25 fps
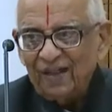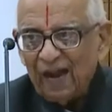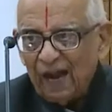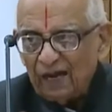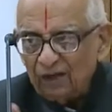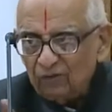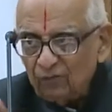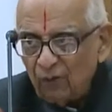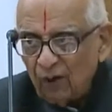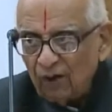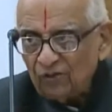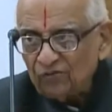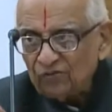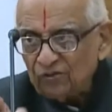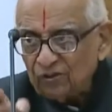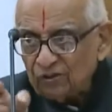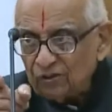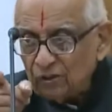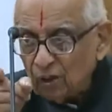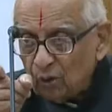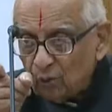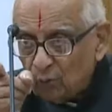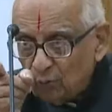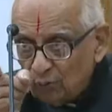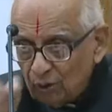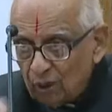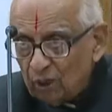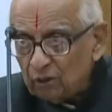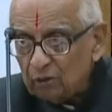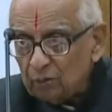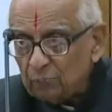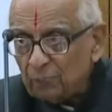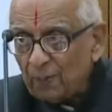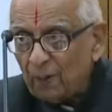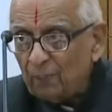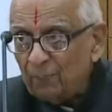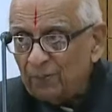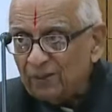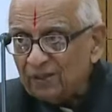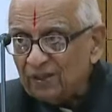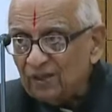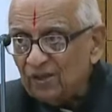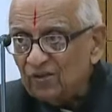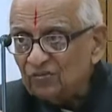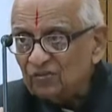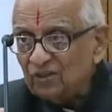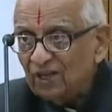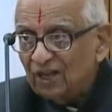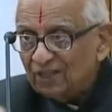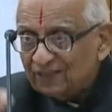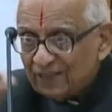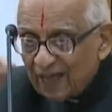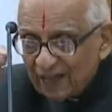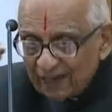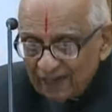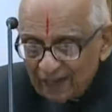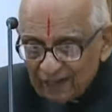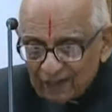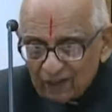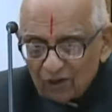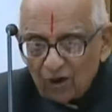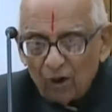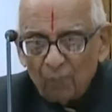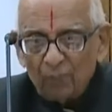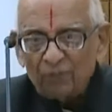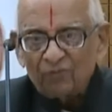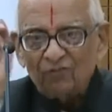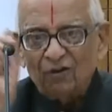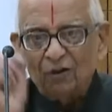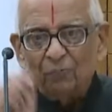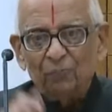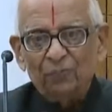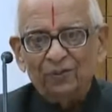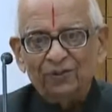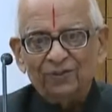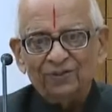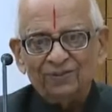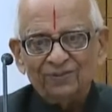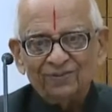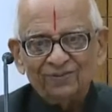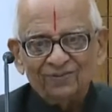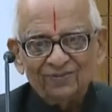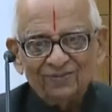The advancing the good of the public is their economic well-being.